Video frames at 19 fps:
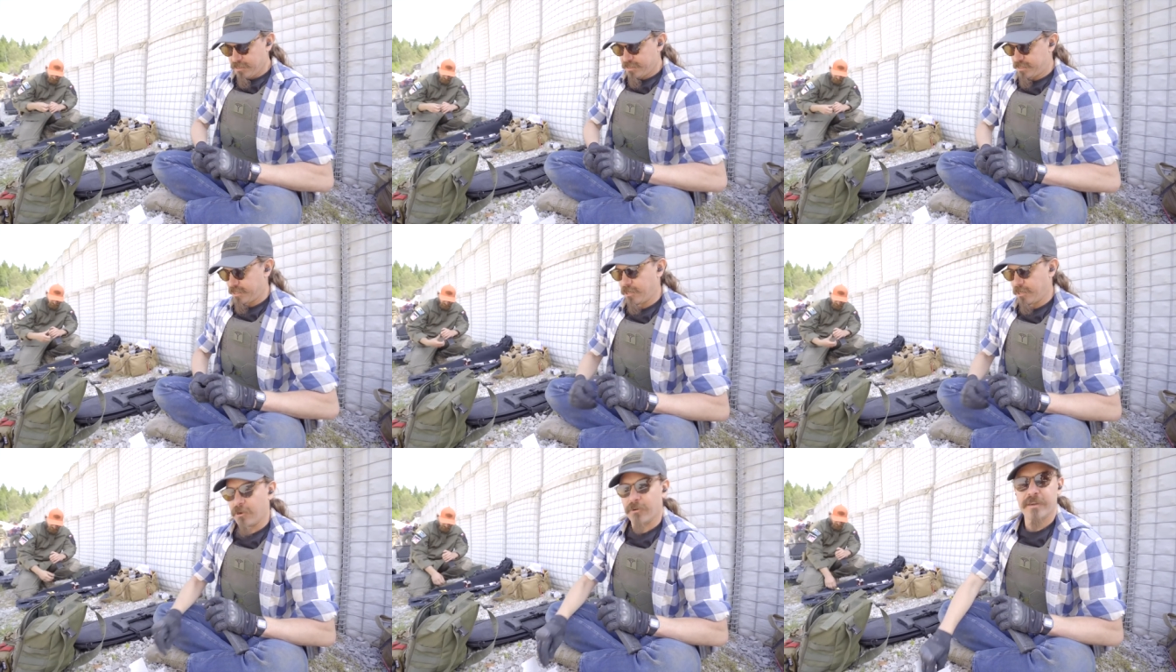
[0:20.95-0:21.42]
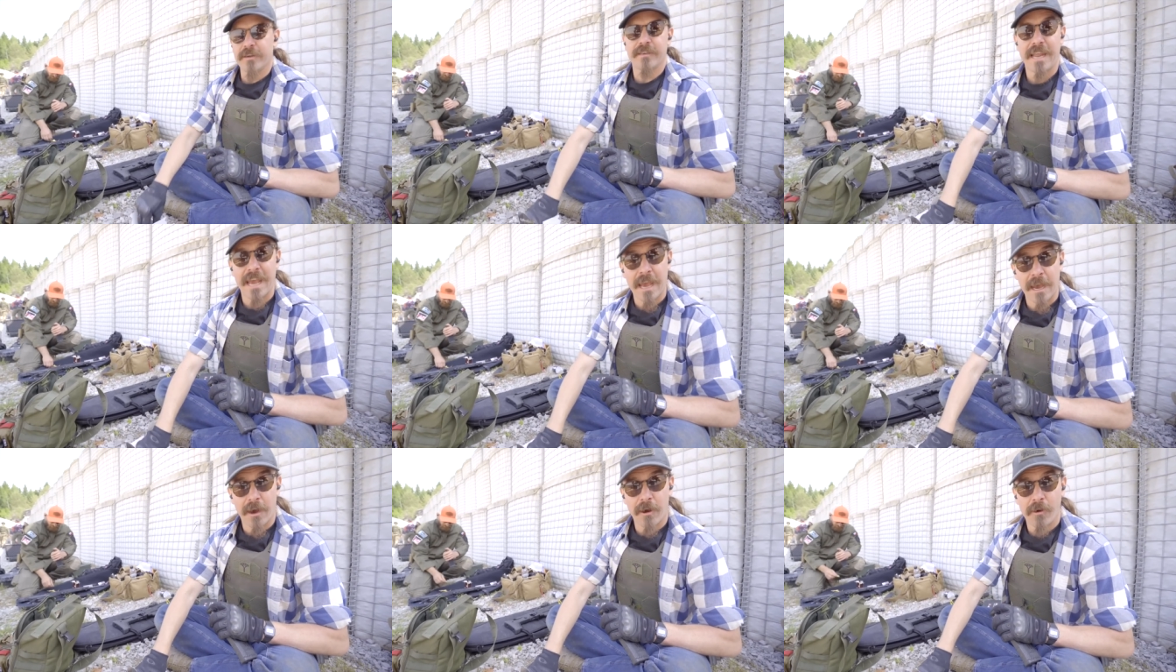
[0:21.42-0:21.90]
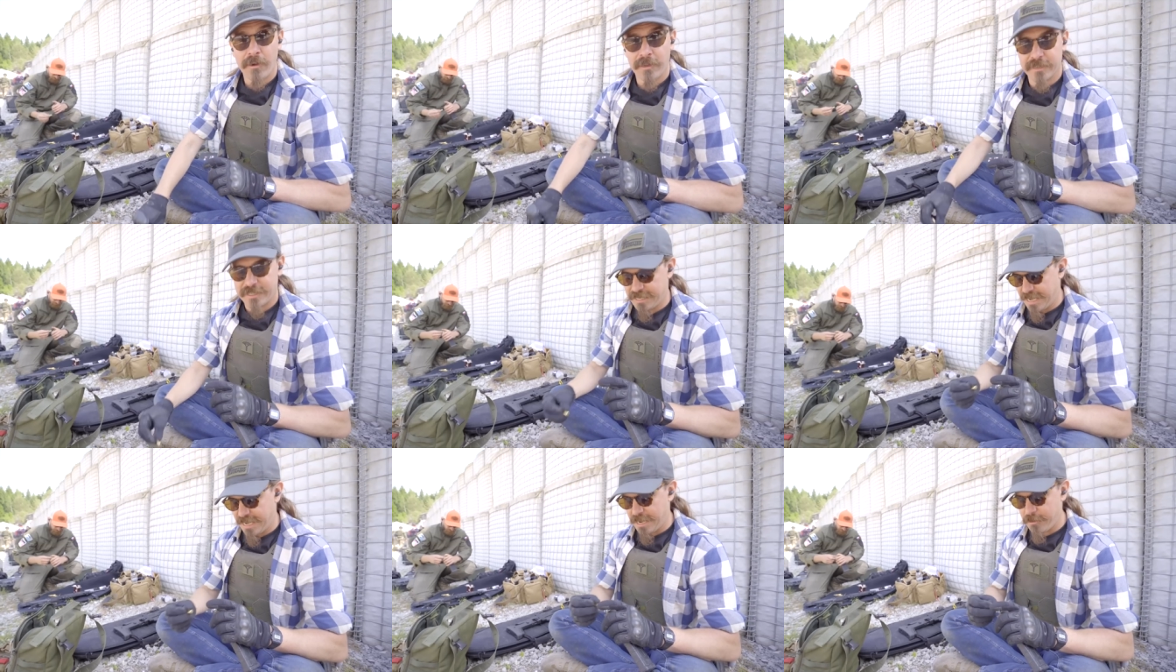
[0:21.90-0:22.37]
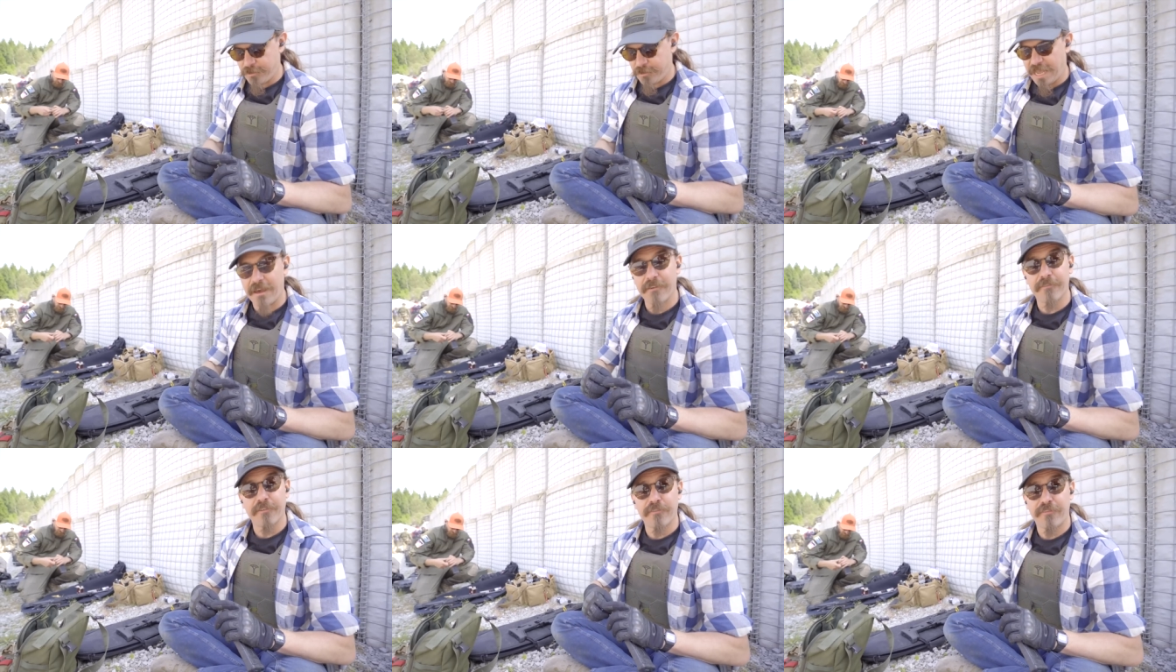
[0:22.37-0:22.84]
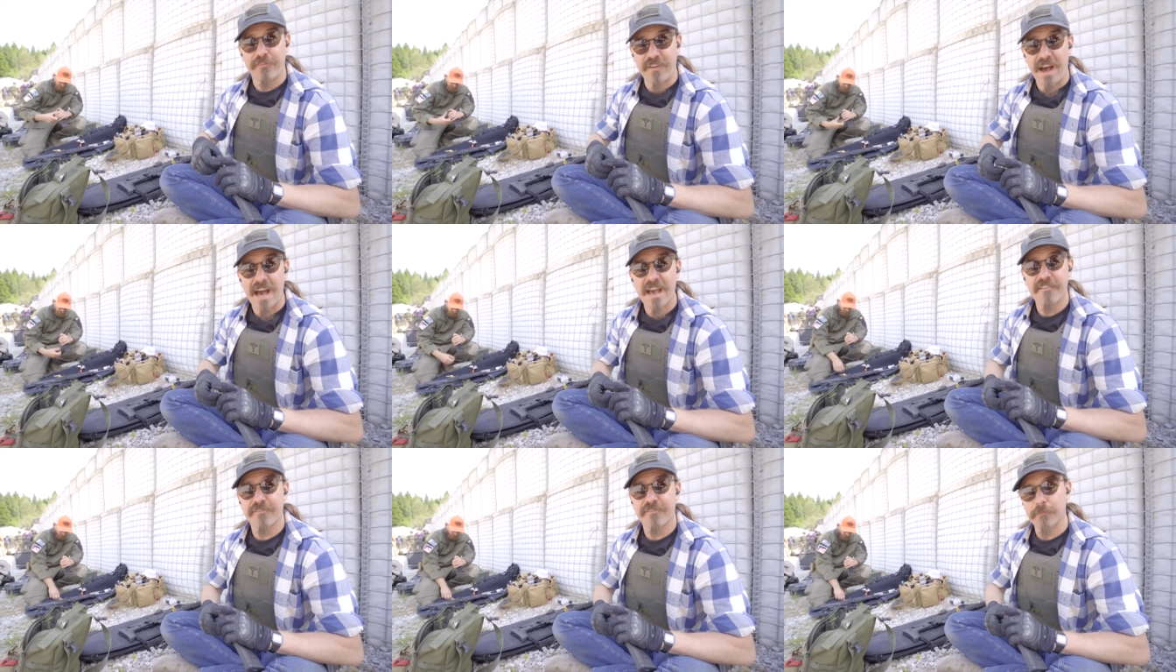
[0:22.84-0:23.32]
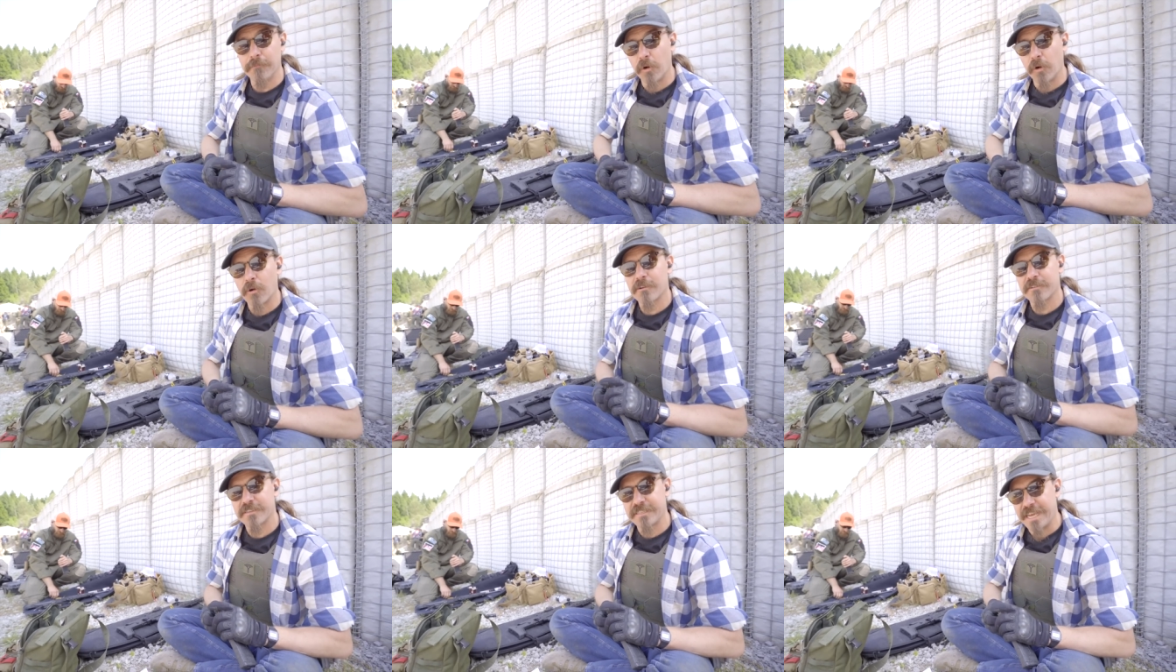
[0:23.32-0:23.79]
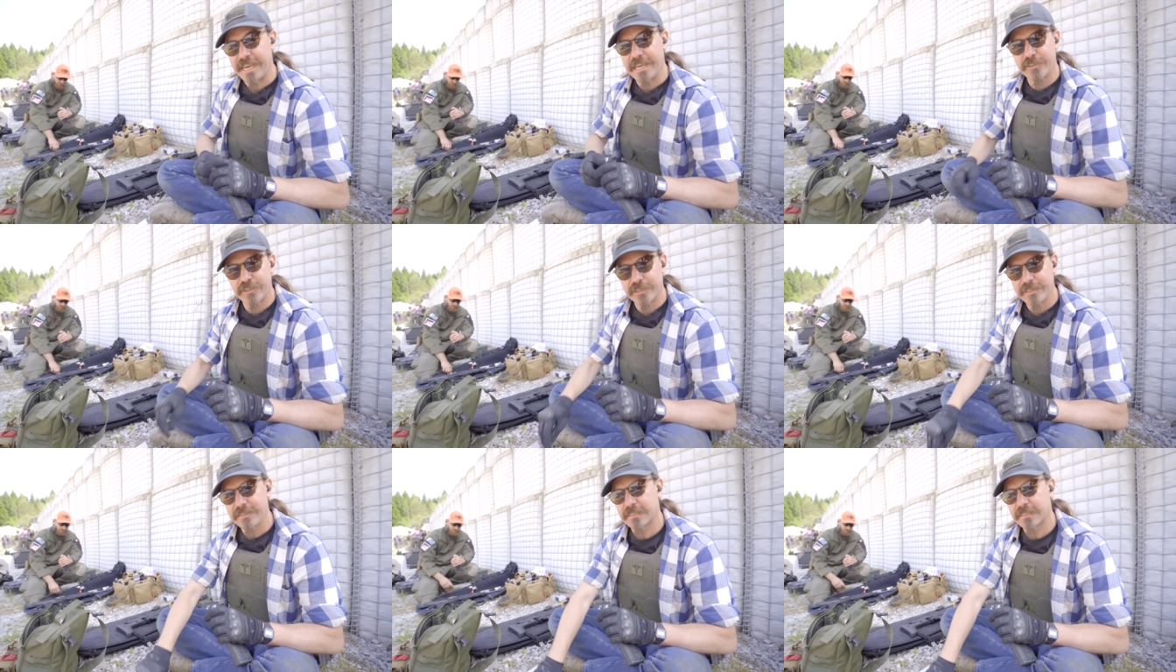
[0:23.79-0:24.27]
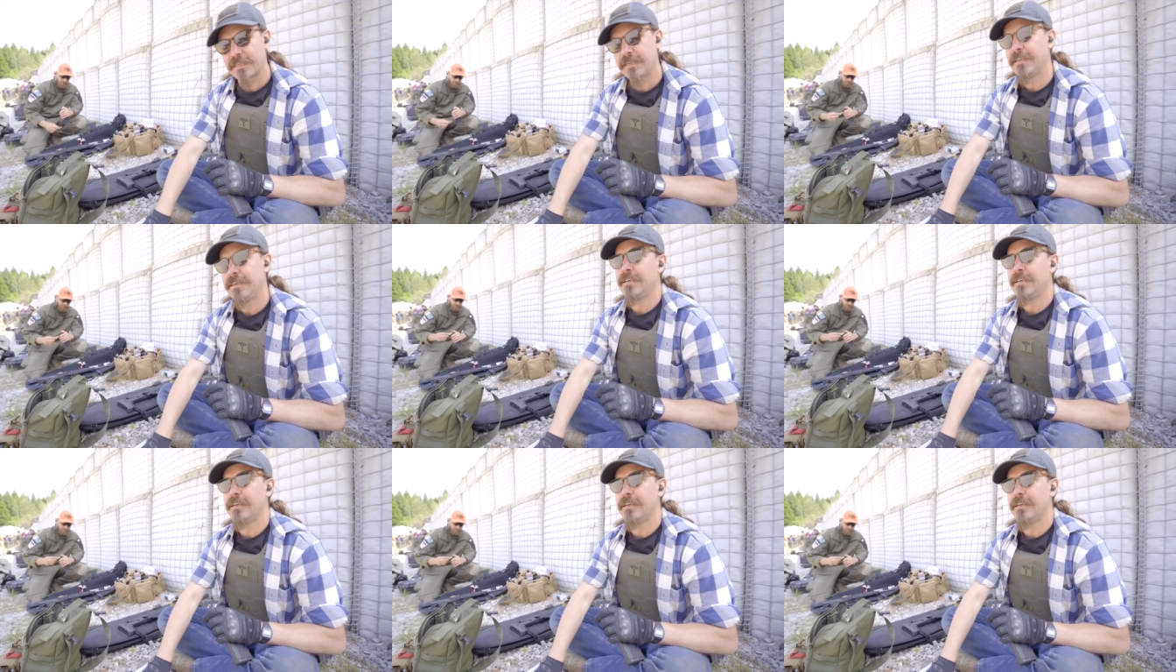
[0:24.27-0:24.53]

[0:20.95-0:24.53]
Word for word: So now, today we have five more stages.